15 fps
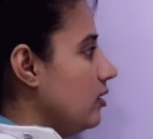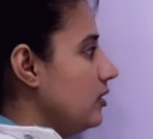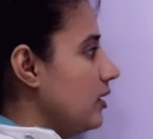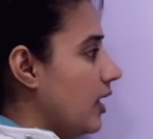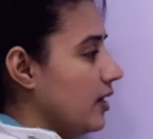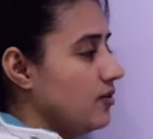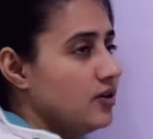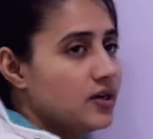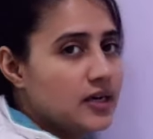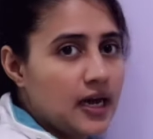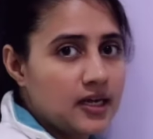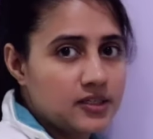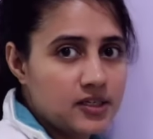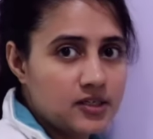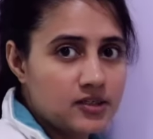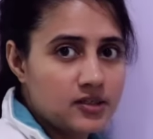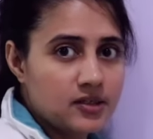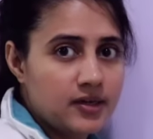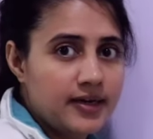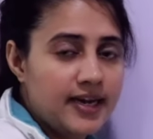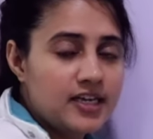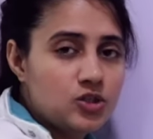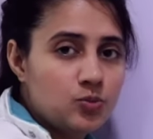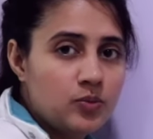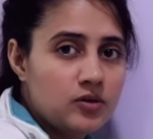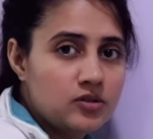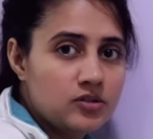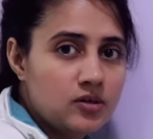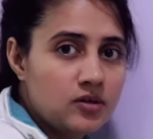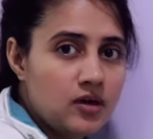all the 100 classes. Next
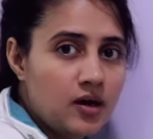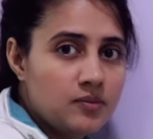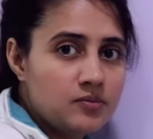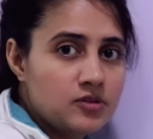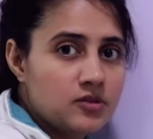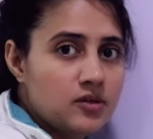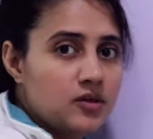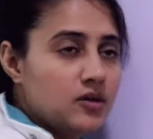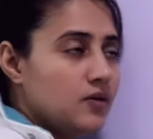person comes,